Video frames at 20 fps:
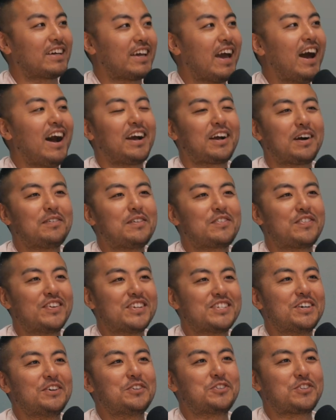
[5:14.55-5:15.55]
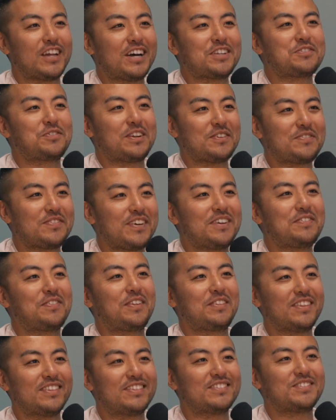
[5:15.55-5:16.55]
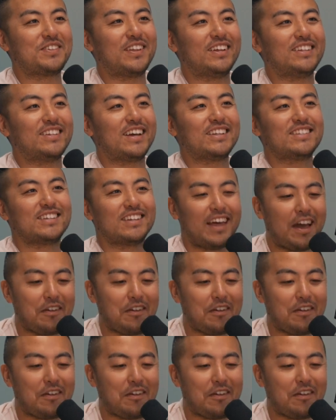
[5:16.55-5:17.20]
yeah, I got my first sale July 25th of 2019.